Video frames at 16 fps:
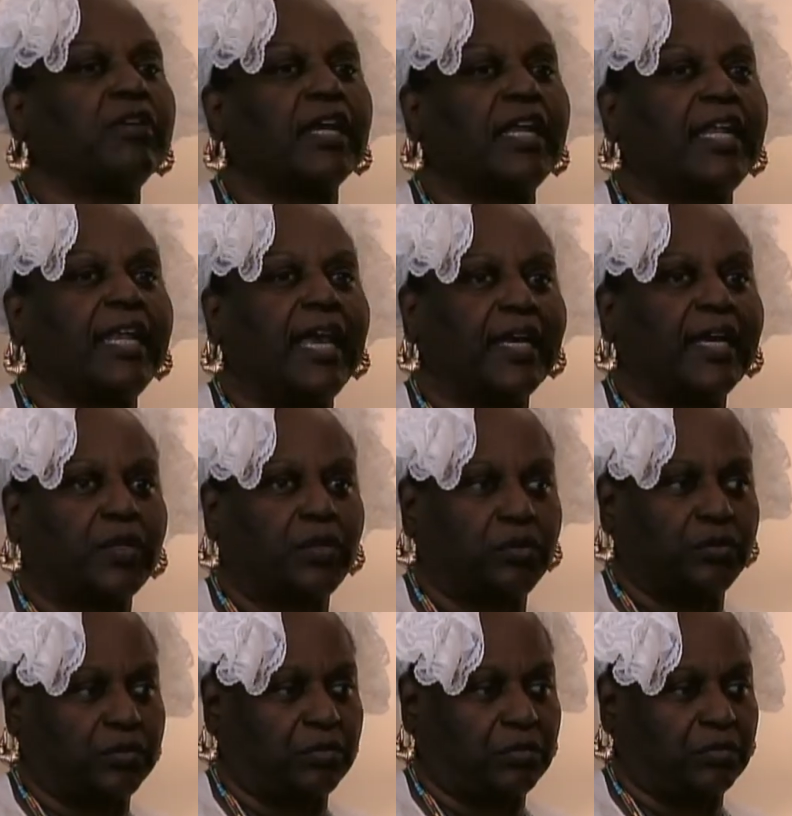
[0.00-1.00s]

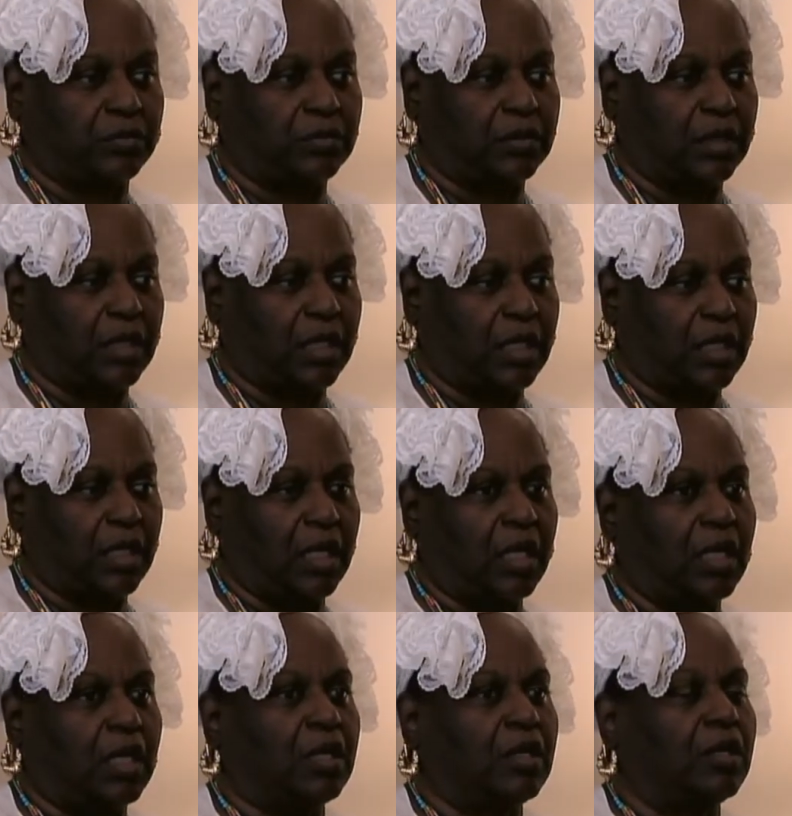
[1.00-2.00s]
Relekun.
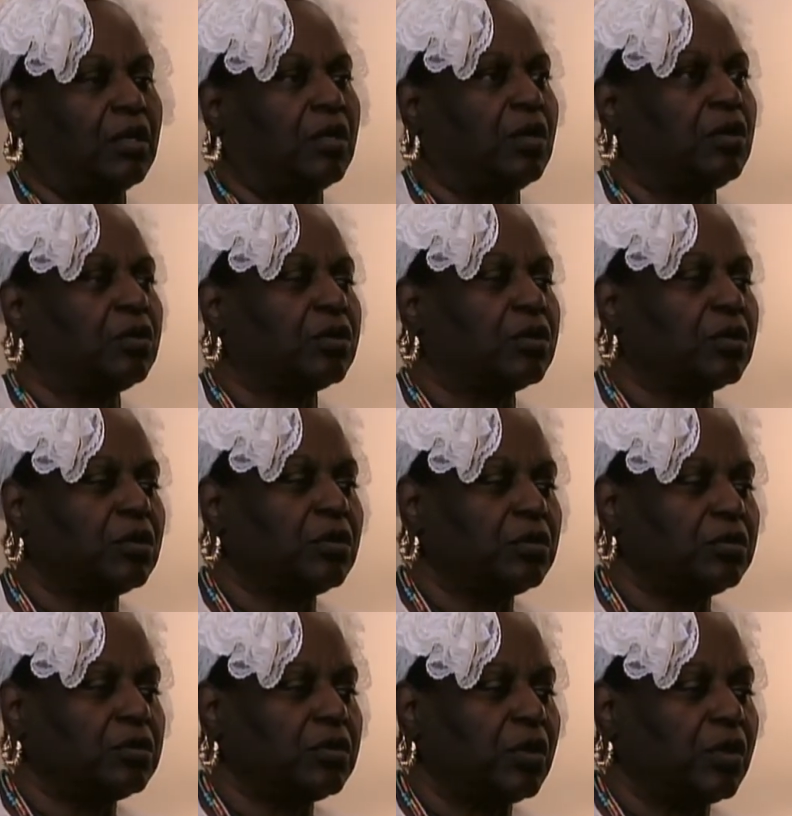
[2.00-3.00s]

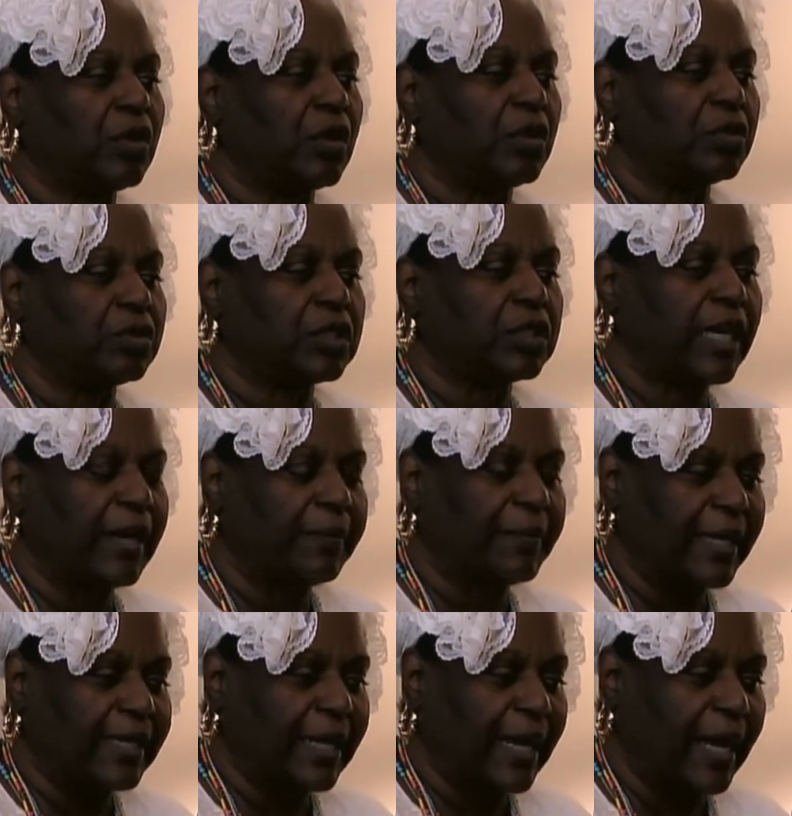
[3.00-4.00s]
Ogun, o
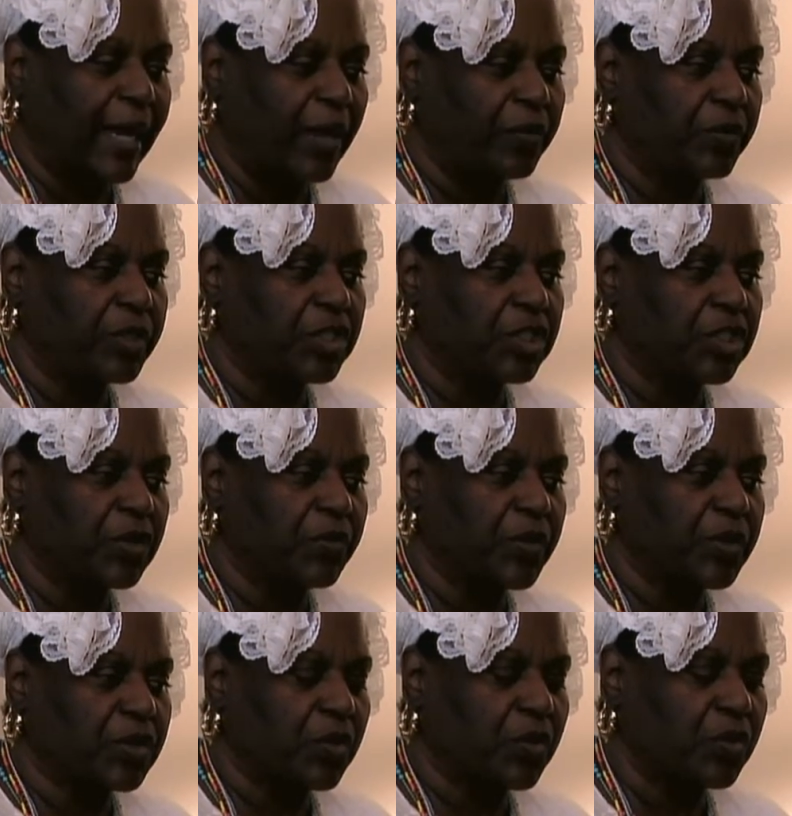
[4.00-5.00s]
Yemaya, when she
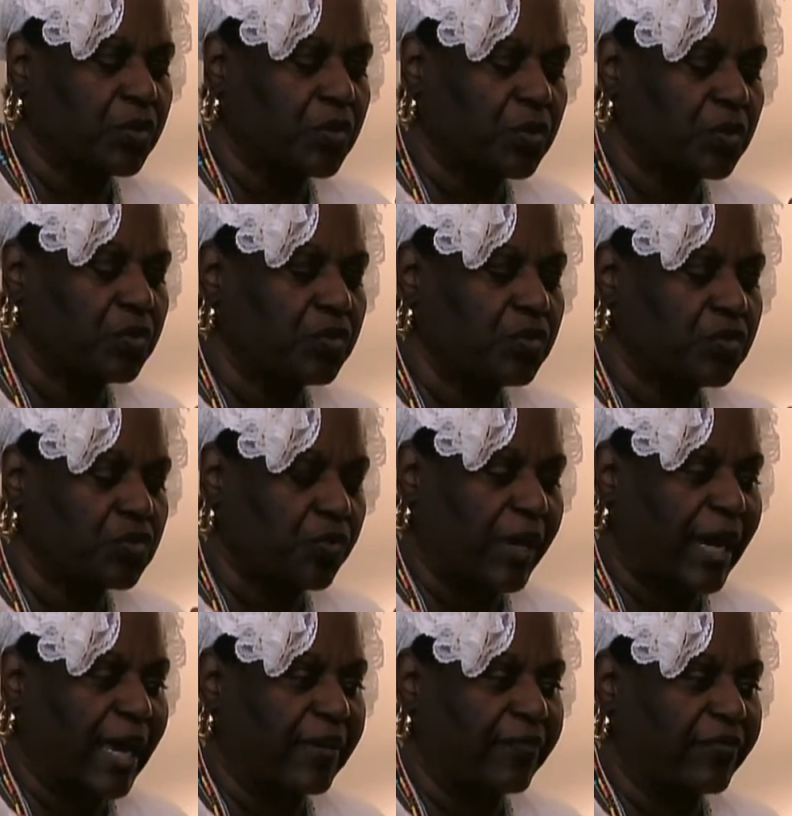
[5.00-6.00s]
was Ogun's
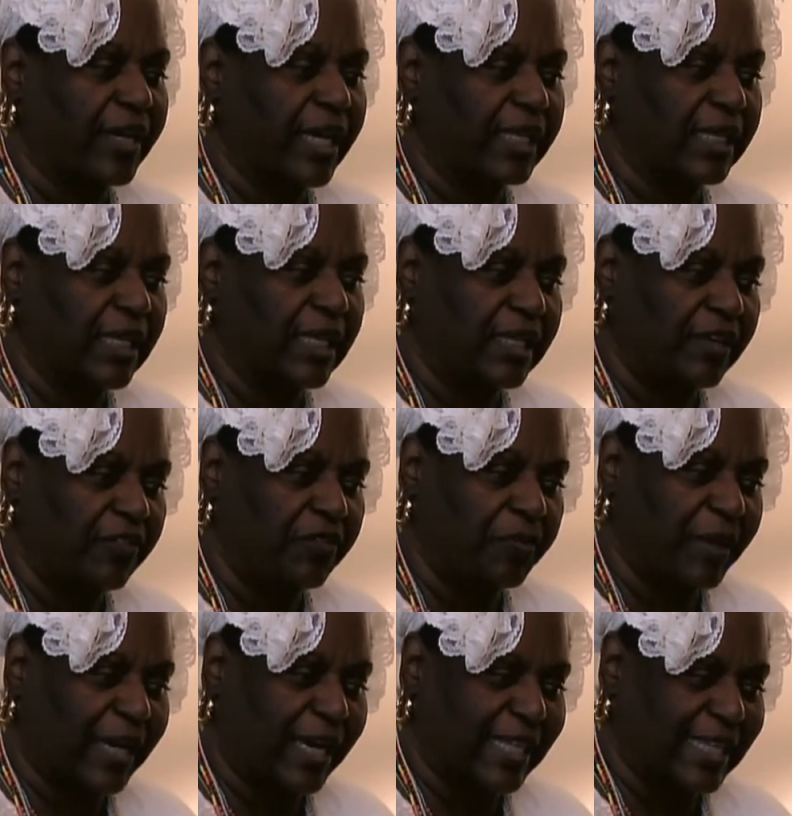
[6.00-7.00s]
wife and they
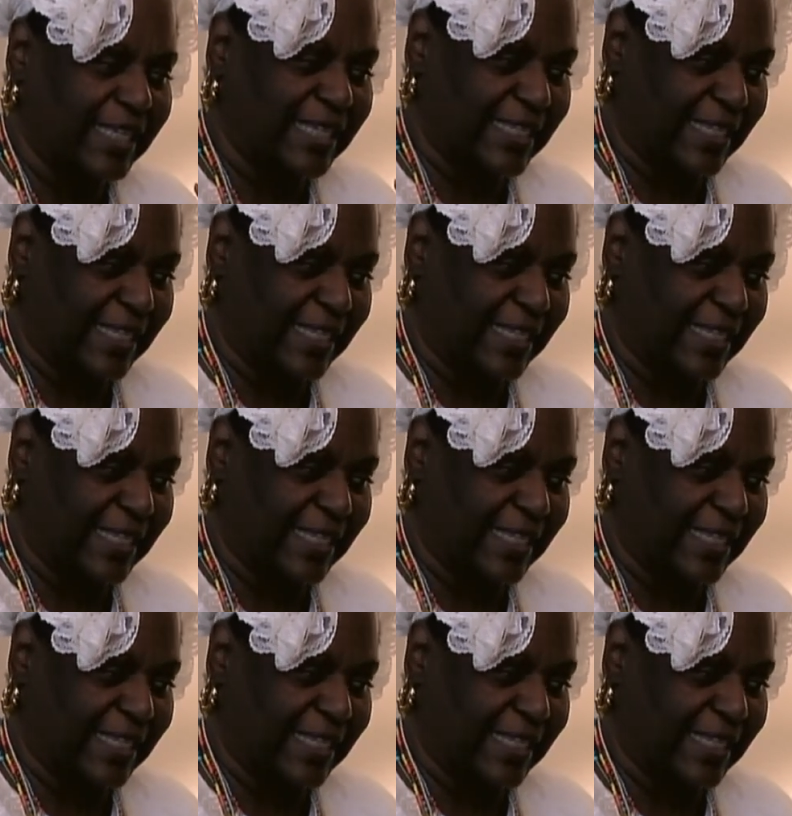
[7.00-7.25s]
lived by the